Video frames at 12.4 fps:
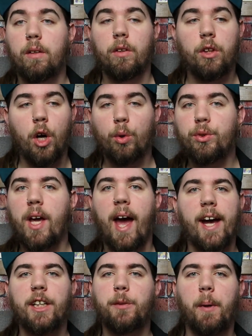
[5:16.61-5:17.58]
those
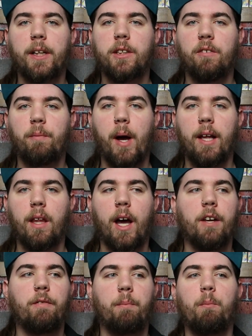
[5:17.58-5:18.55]
aspects of my
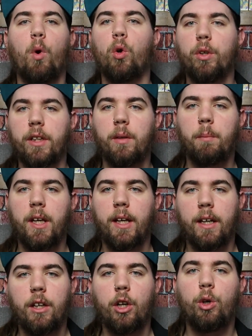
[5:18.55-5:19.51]
life molded
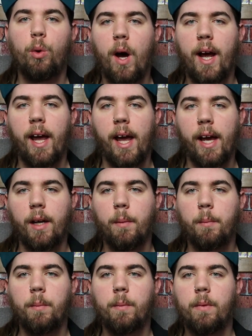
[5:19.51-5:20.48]
me into who I
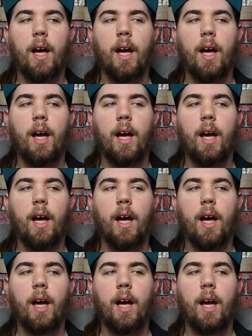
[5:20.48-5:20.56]
am